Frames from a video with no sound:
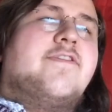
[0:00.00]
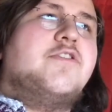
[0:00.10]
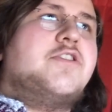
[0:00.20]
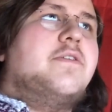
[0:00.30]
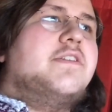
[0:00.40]
For
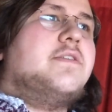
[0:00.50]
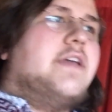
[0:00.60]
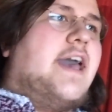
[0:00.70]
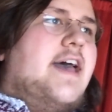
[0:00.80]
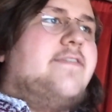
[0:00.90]
a show that's
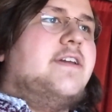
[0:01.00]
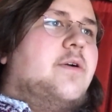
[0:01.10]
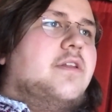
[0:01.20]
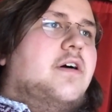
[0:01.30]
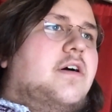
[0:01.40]
only half an
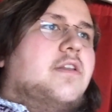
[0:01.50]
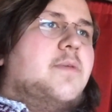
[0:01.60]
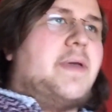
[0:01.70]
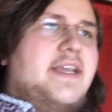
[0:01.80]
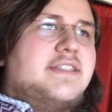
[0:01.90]
hour long,
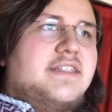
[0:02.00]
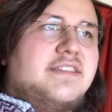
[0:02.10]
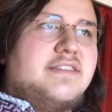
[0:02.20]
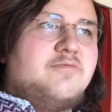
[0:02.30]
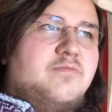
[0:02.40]
the pacing
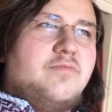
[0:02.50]
is